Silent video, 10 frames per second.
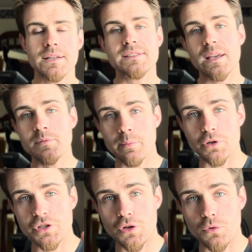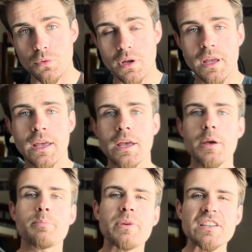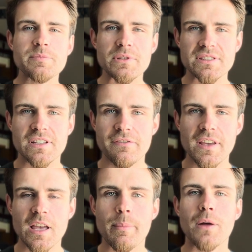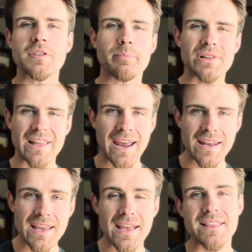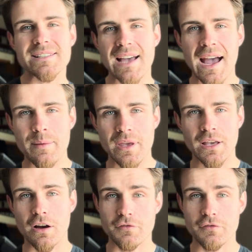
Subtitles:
Tip number 2, be specific about the planning and the timing of